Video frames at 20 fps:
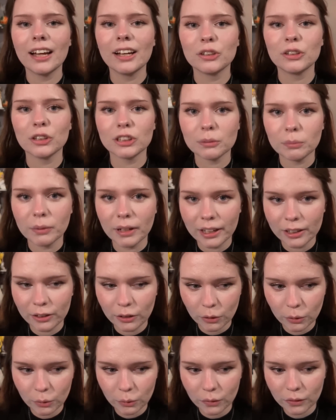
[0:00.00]
trust me, I
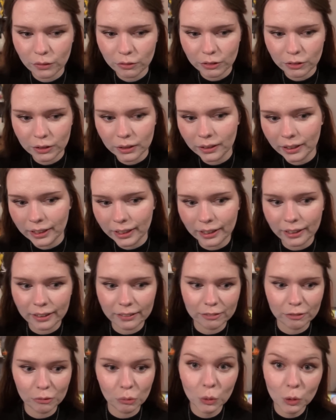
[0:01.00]
know the feeling
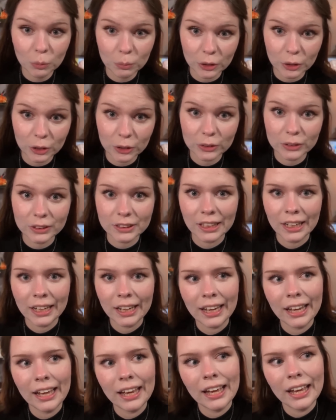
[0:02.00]
of rumors
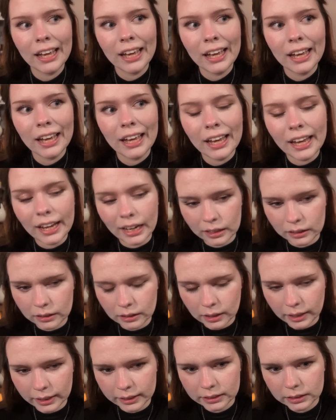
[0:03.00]
and
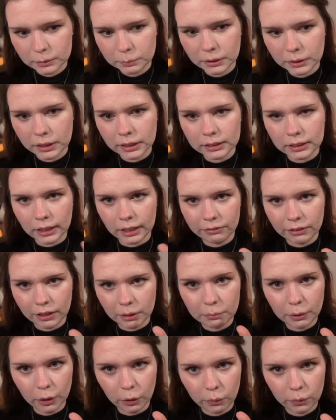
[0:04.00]
lice, because I've
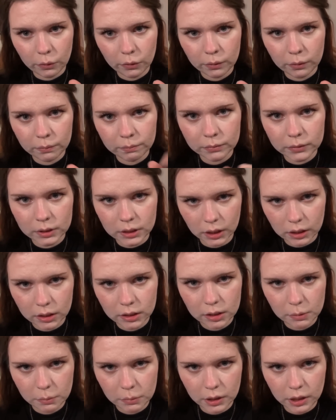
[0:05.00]
had both done
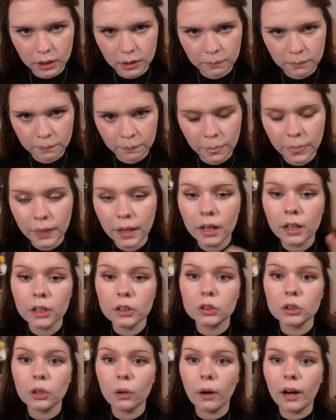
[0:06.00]
to me.
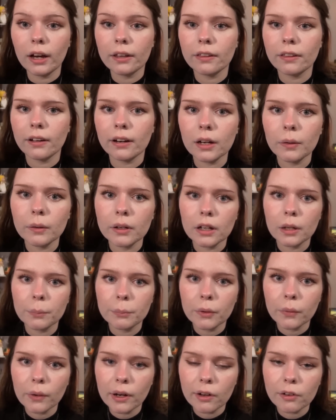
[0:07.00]
So I thought I would help
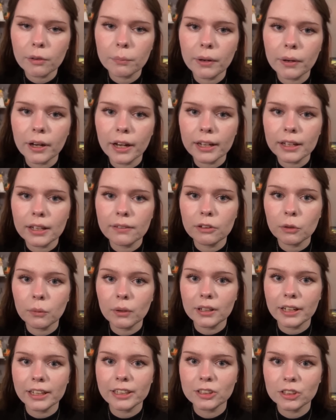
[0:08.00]
you out by giving you
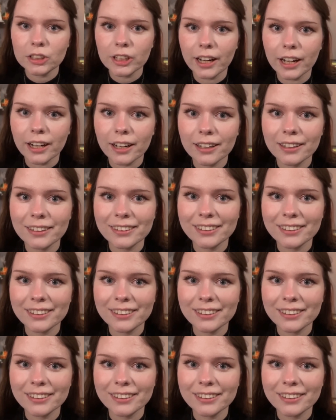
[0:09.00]
a lice check.